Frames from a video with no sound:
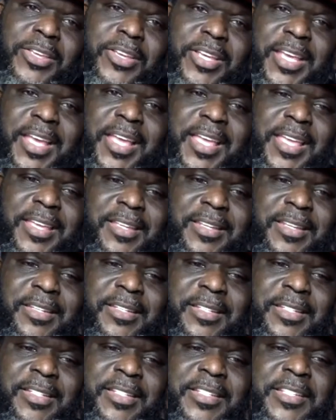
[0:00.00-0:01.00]
them why you can't.
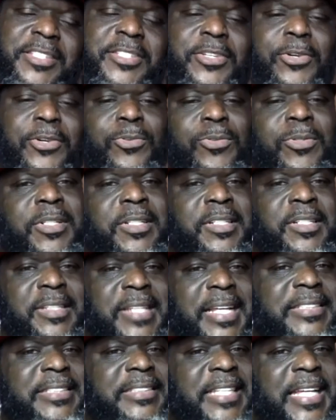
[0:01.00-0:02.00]
So
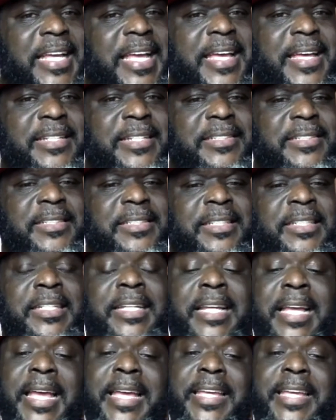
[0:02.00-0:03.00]
that's the S.
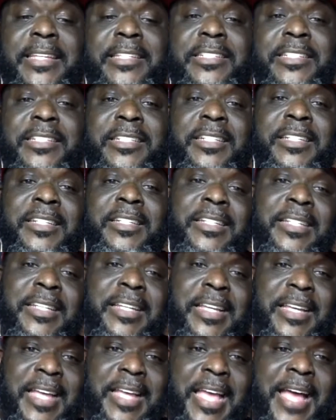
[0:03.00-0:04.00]
H,
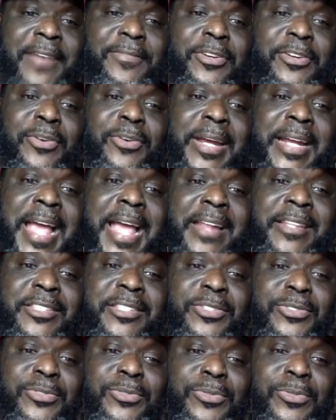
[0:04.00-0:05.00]
have a great
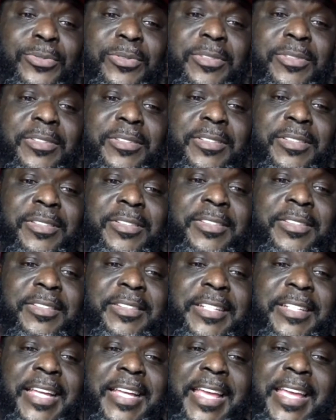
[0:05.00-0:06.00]
attitude.
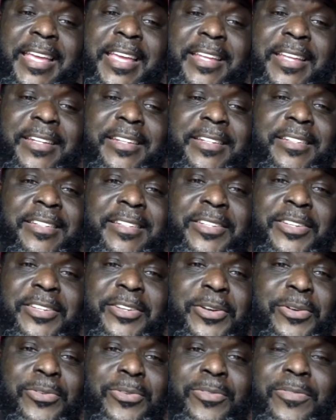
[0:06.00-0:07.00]
And,
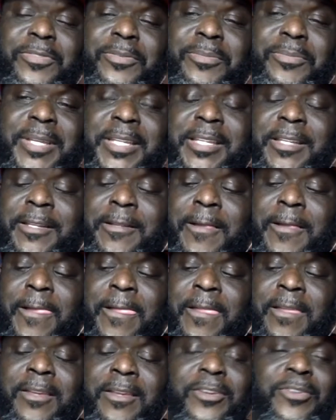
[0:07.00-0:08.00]
you know, for
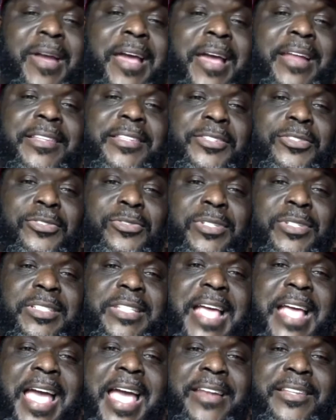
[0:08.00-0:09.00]
me,
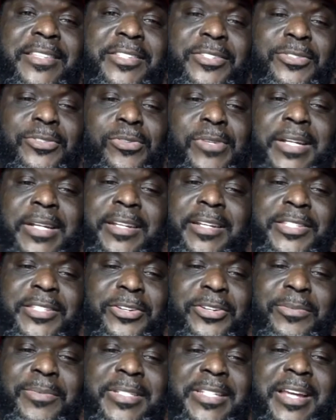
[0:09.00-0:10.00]
gratitude is the attitude that
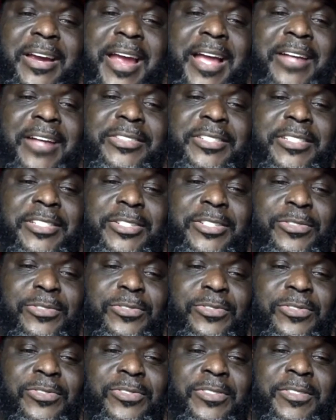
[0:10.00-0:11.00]
determines our
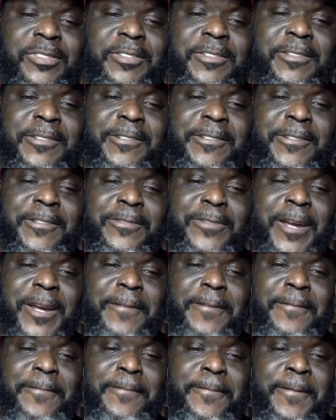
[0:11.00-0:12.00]
altitude,
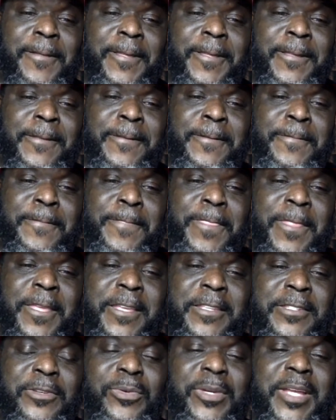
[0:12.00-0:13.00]
right?
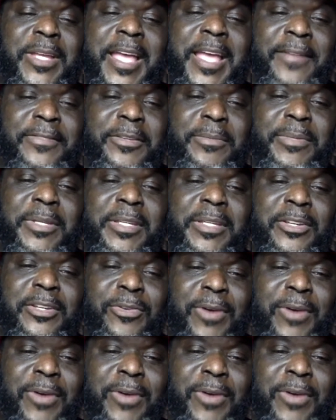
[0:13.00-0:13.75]
Love and it. so we have to